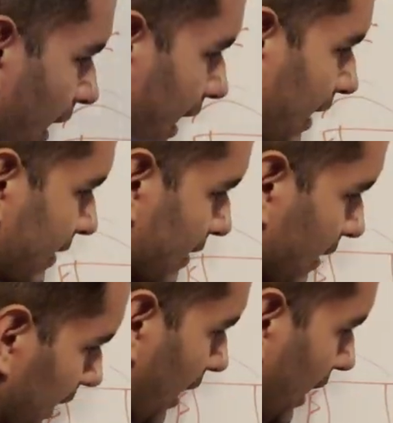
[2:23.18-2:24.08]
that has
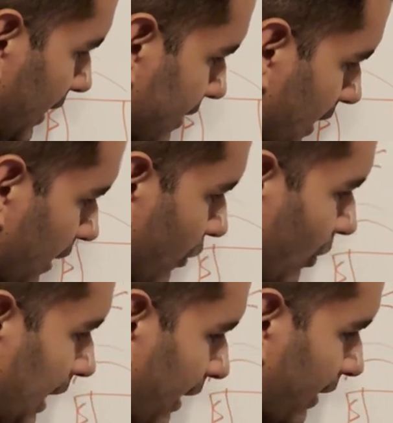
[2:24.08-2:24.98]
lines that go
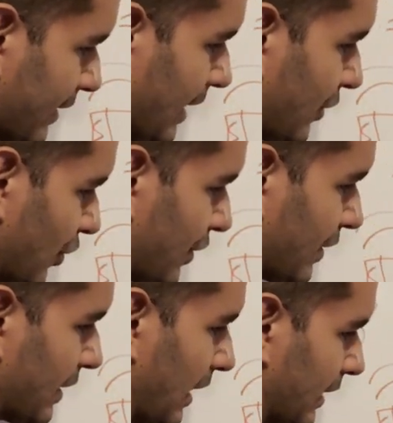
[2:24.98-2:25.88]
like this, that just
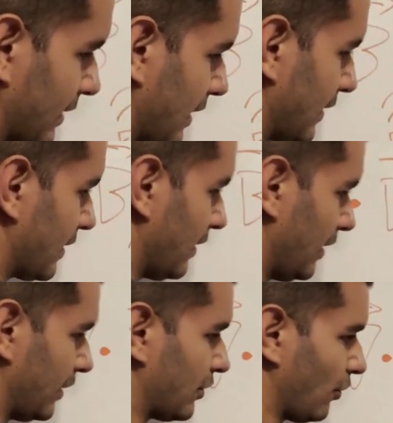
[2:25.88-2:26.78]
does not exist.
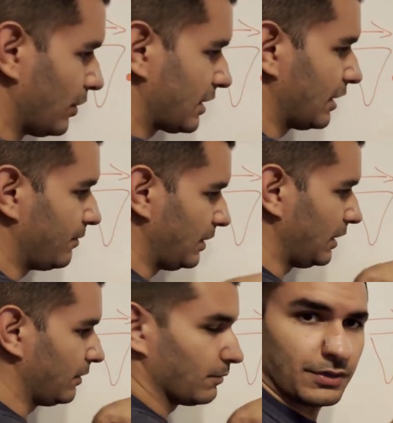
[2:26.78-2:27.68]
There's always going to
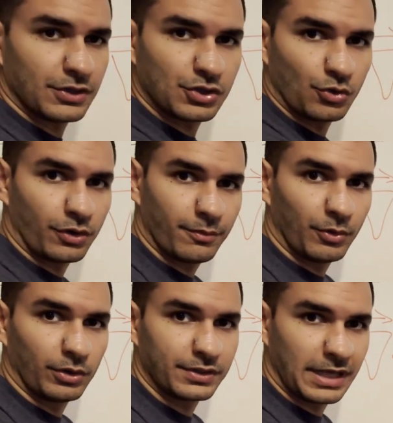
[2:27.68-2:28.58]
be this North
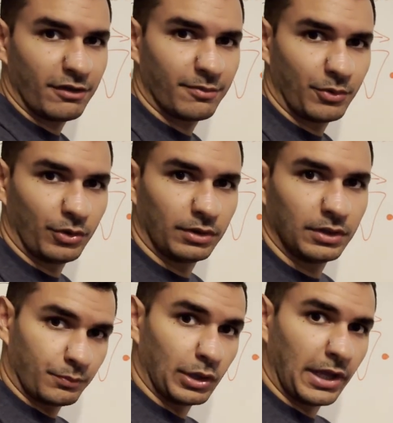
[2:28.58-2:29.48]
Pole, South Pole
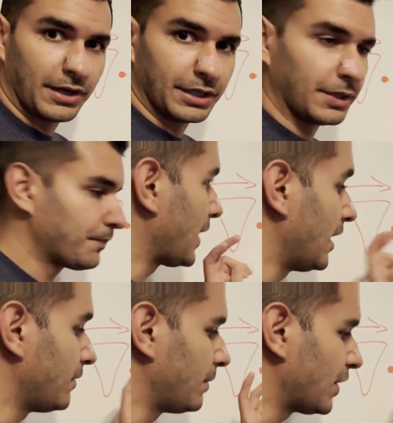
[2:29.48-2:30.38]
polarity.
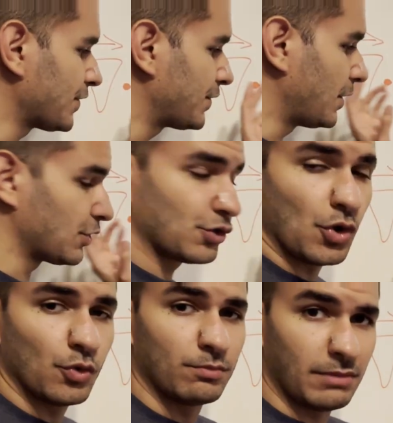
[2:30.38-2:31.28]
And because there's
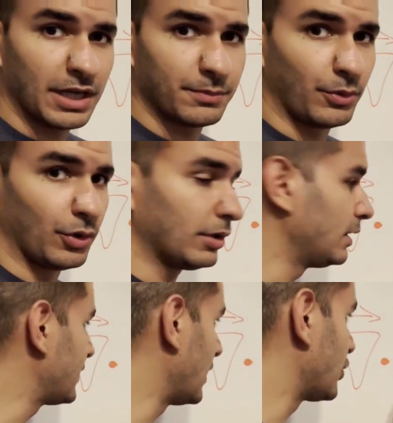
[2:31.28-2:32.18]
no monopole,
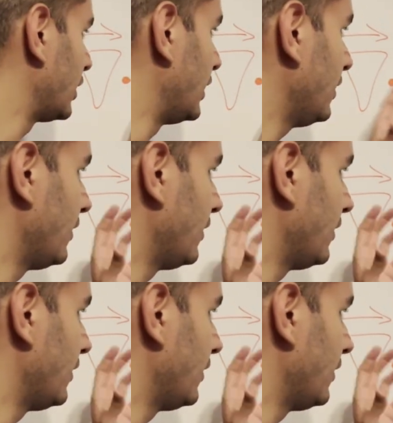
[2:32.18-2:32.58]
essentially,